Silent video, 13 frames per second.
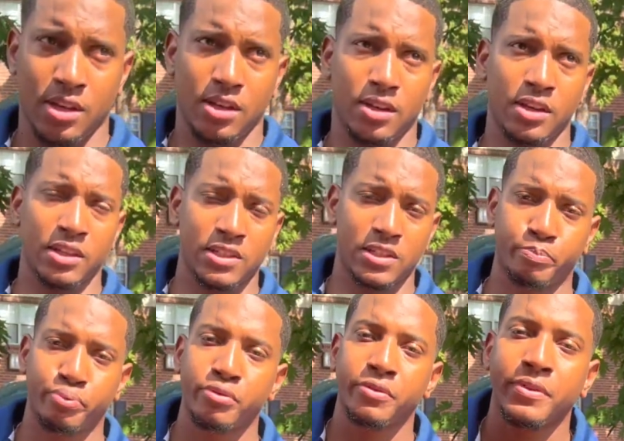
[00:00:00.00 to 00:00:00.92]
it's
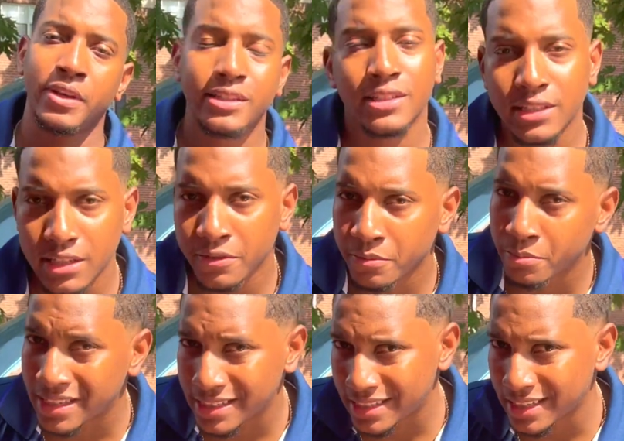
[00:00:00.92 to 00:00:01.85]
preventative
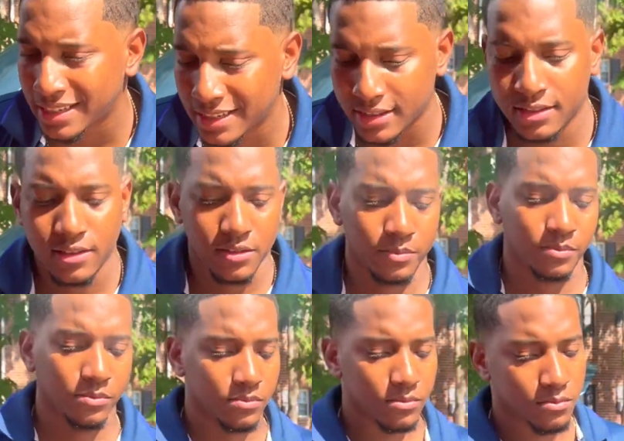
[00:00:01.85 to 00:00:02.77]
maintenance
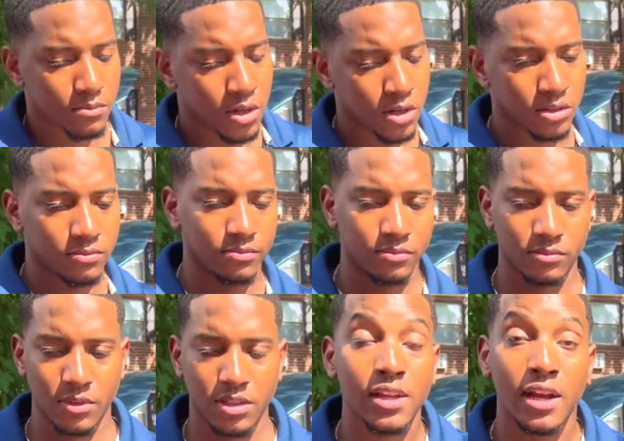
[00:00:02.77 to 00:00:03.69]
but
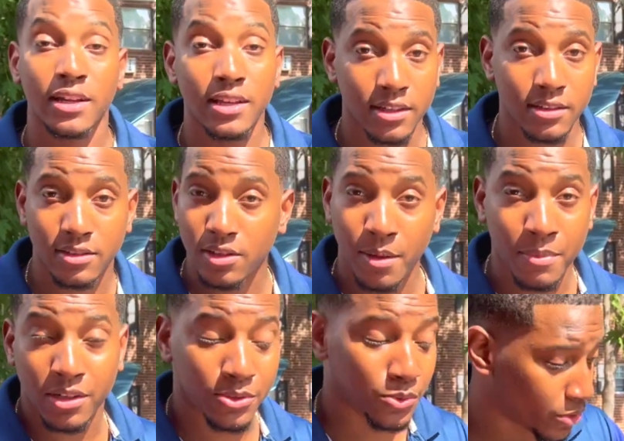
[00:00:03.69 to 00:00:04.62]
it's not leaking so i'm
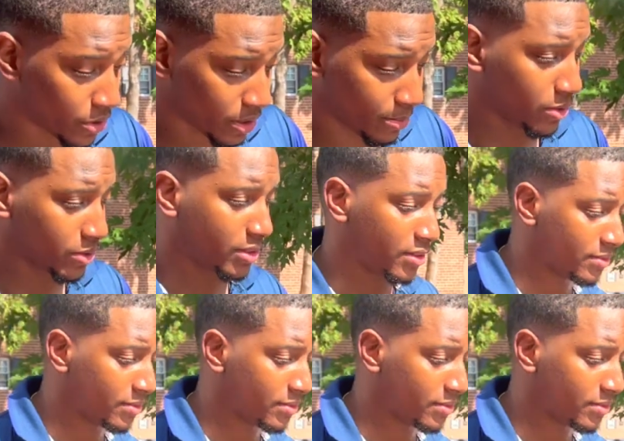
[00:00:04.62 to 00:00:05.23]
not too worried about it